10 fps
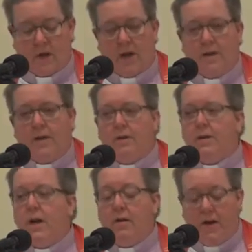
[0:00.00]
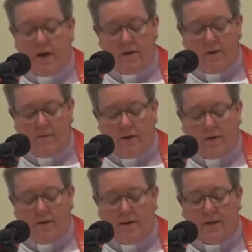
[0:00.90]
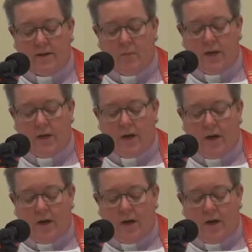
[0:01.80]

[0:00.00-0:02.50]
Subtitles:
As Unitarian Universalists, we